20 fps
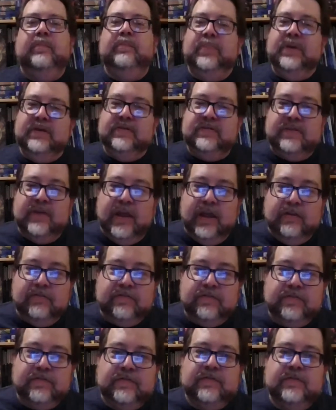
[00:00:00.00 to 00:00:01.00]
Be
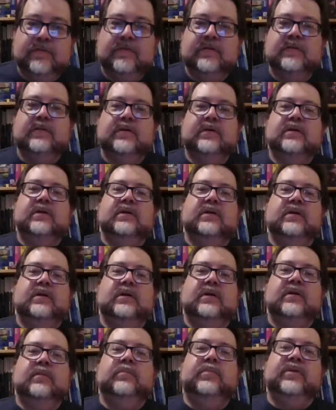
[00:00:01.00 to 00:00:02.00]
safe.
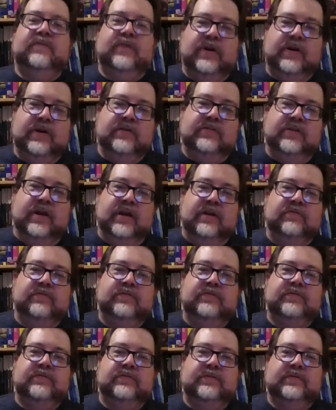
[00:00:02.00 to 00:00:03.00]
Be very
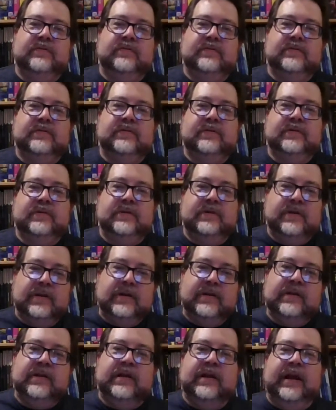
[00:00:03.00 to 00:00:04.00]
safe.
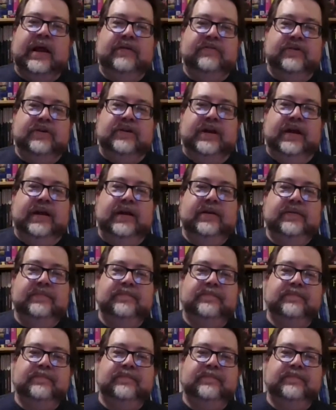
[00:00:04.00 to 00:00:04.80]
And have a good day.